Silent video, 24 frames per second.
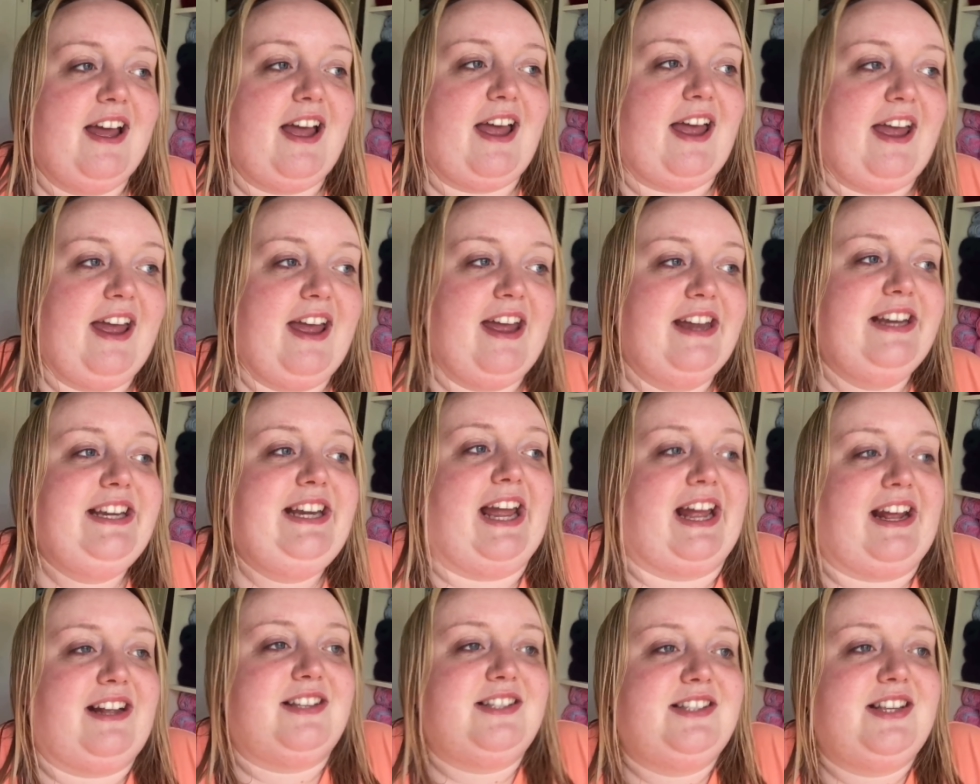
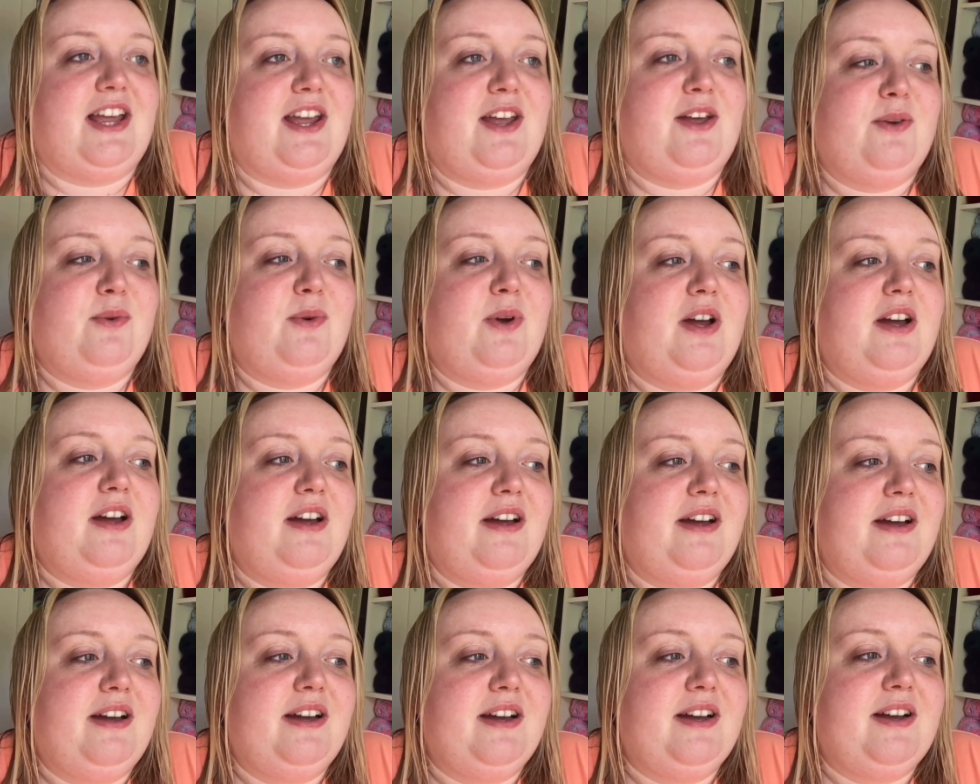Yeah, so
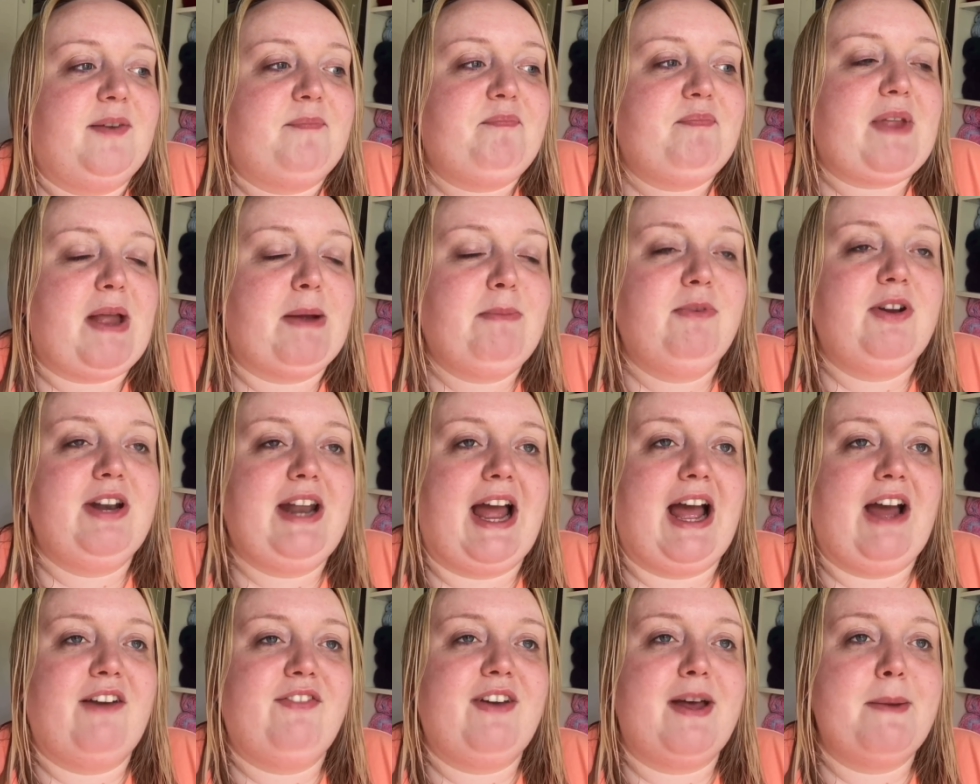I'm going to
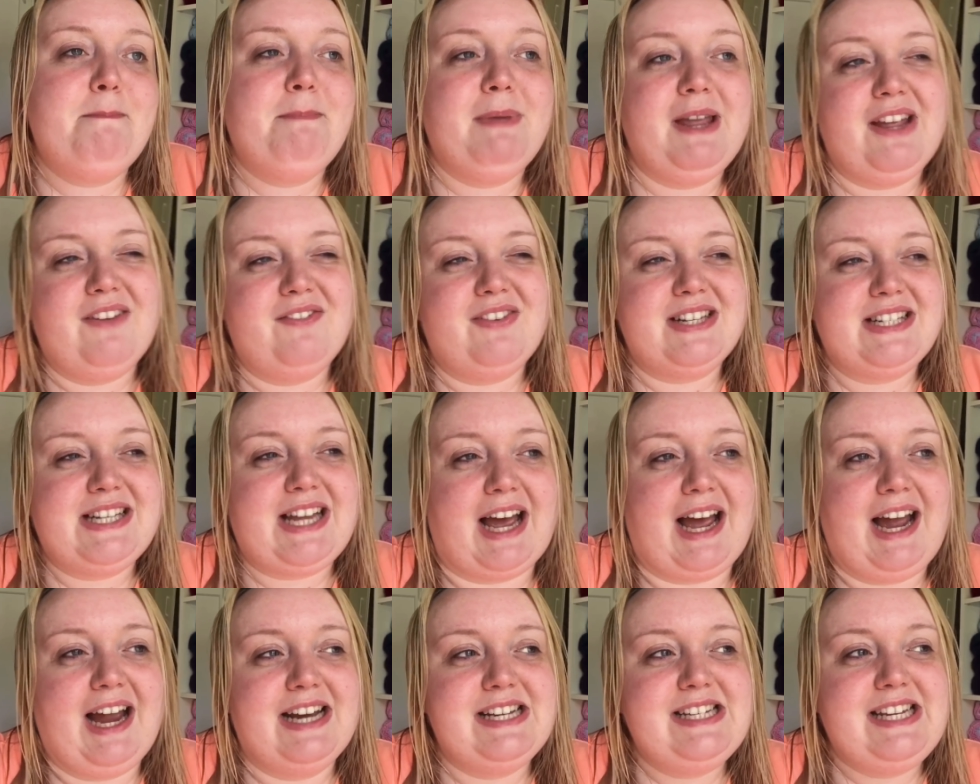have a bit of a
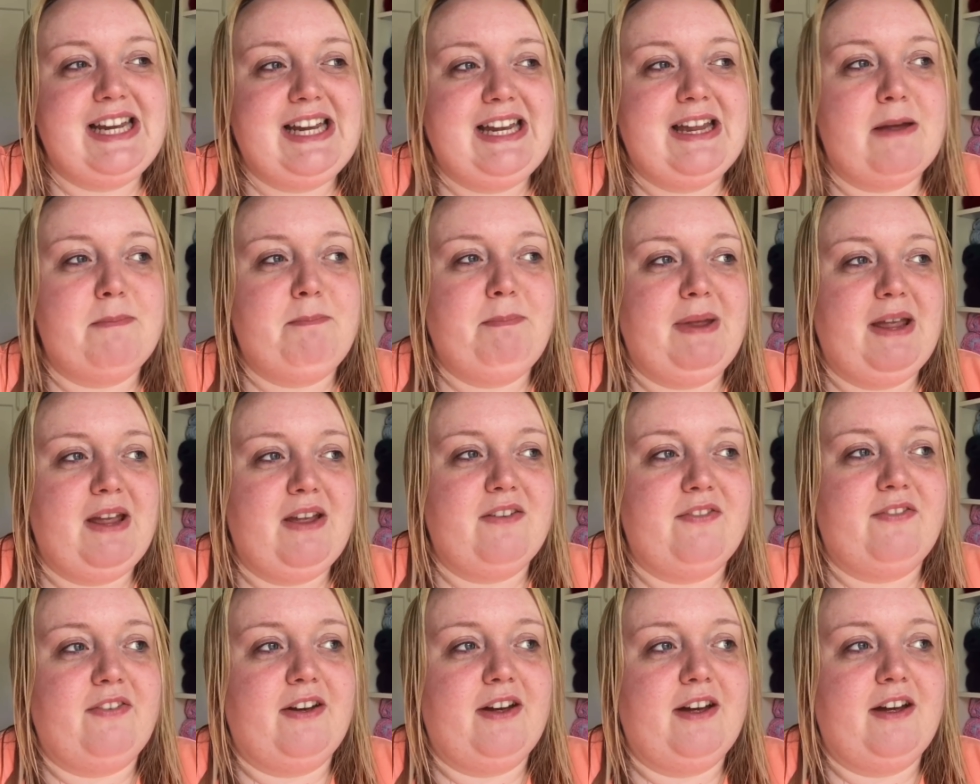tidy, a bit
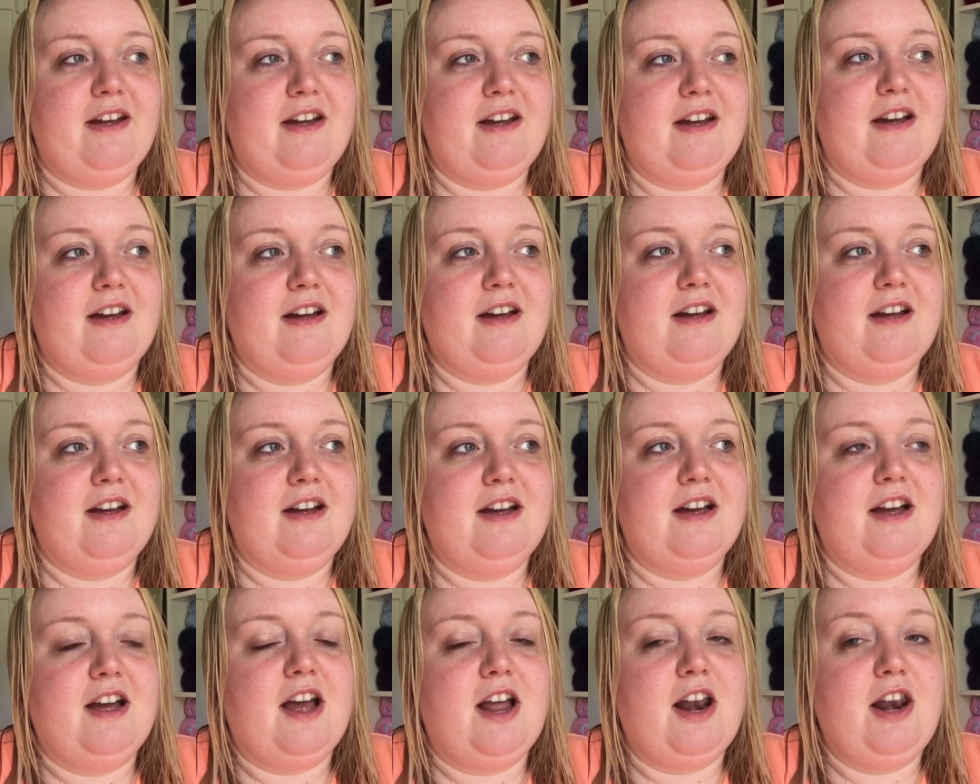of a
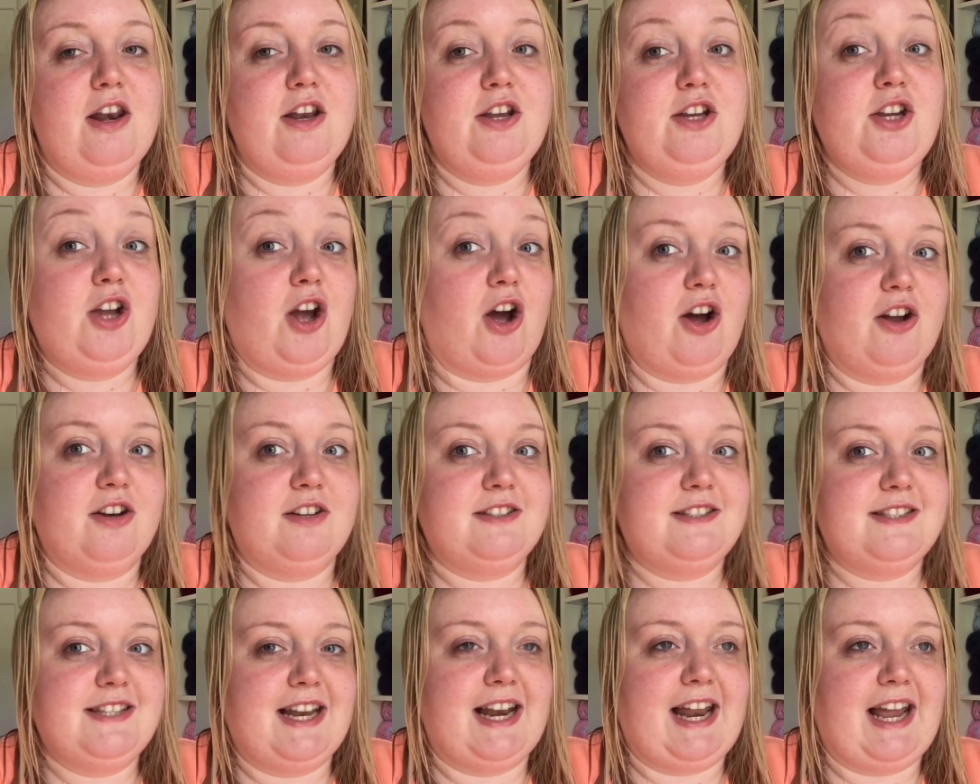yarn
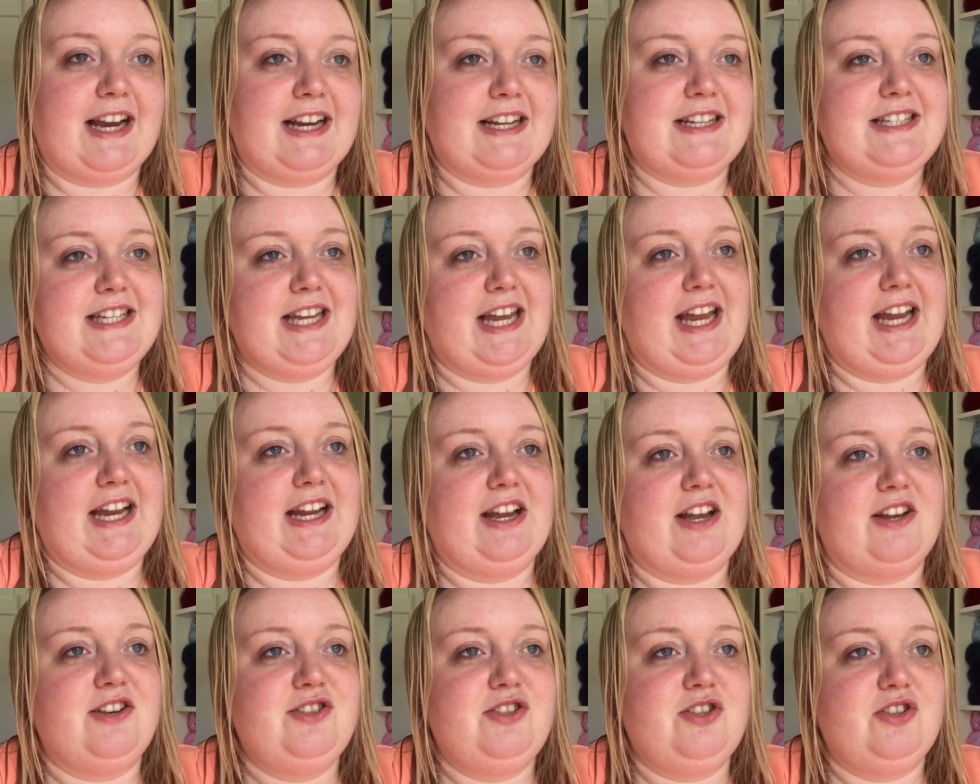selecting,
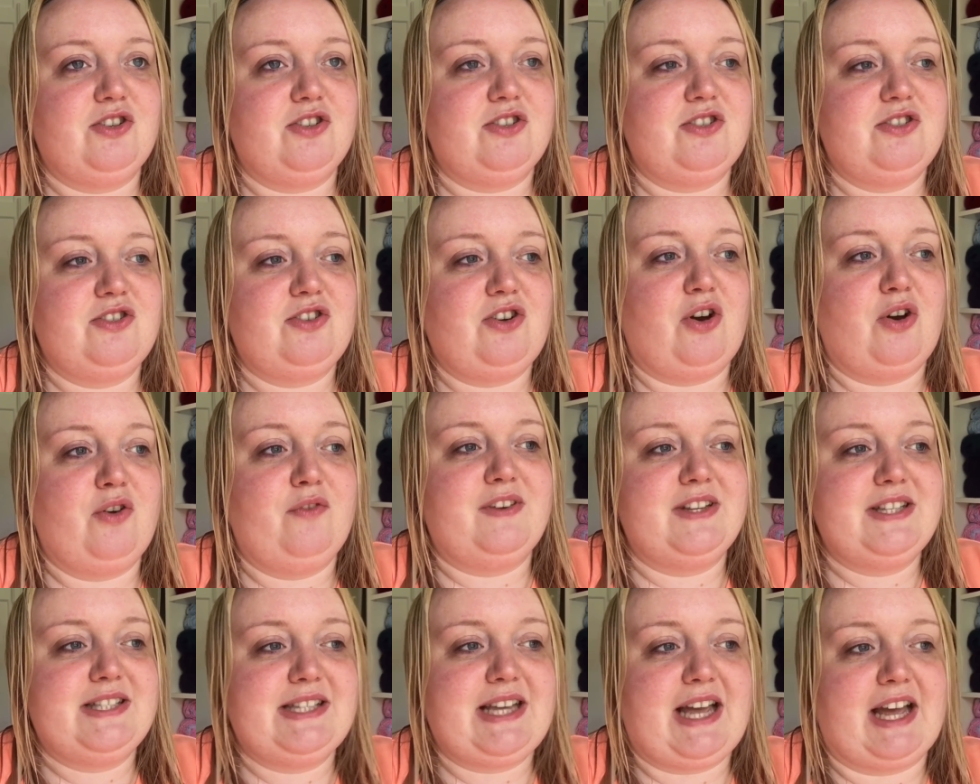and just sort of
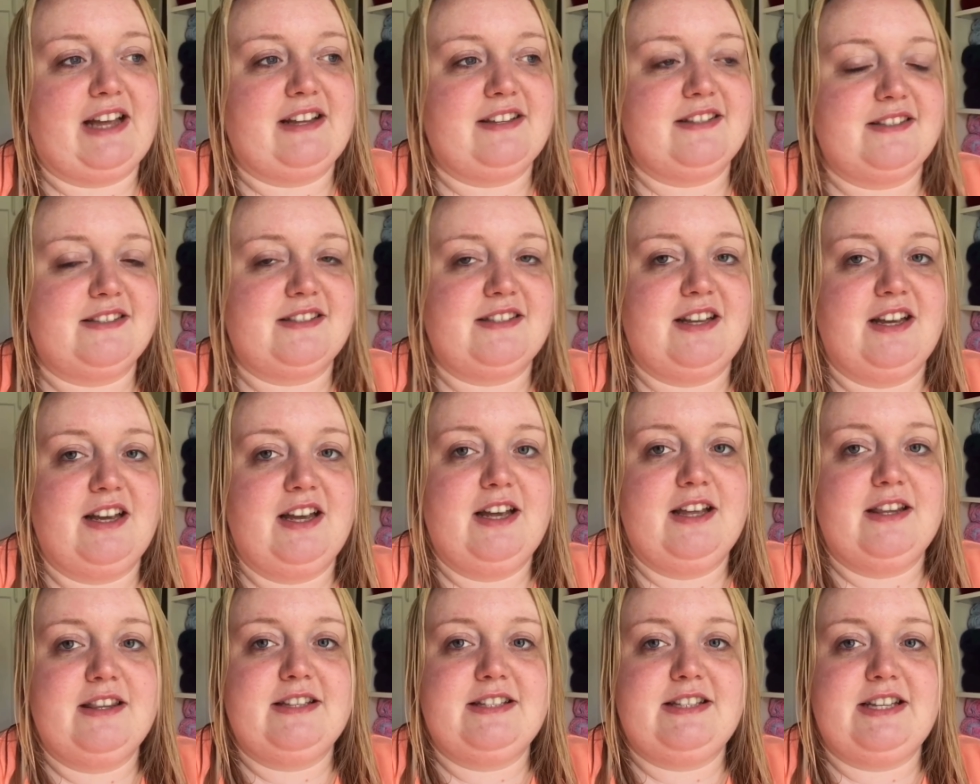assess
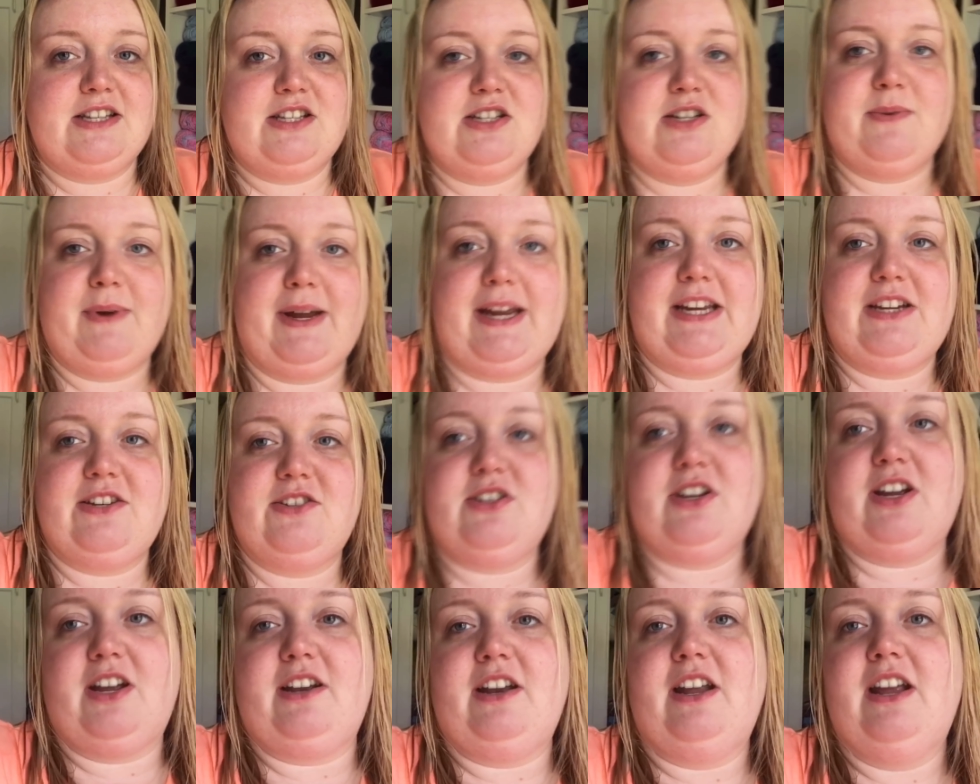the
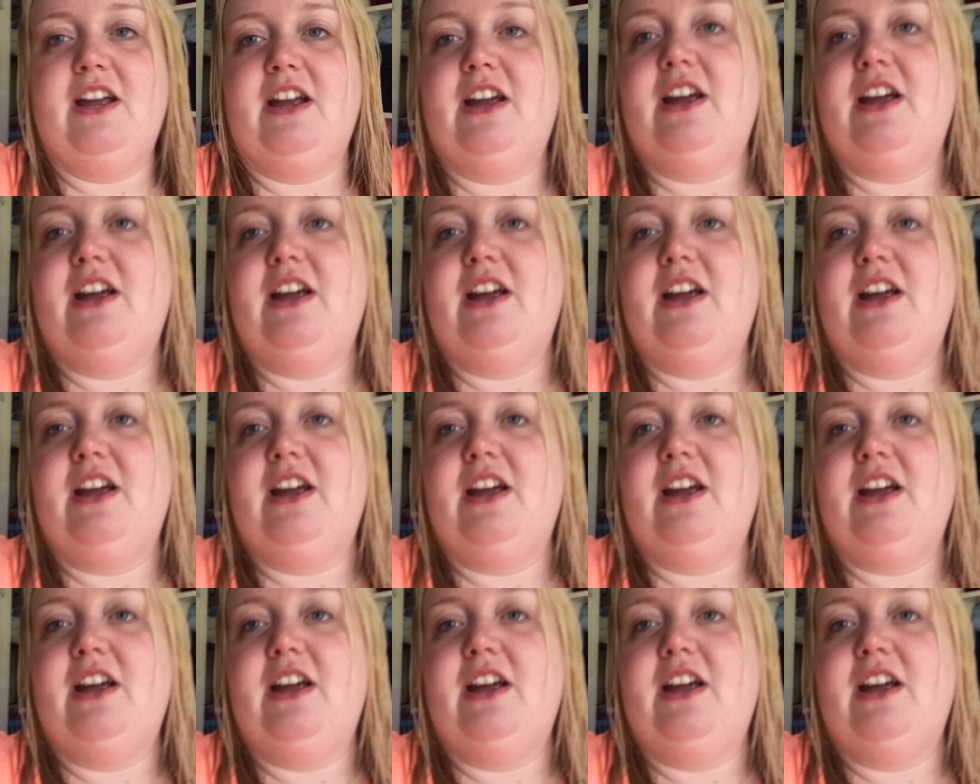situation,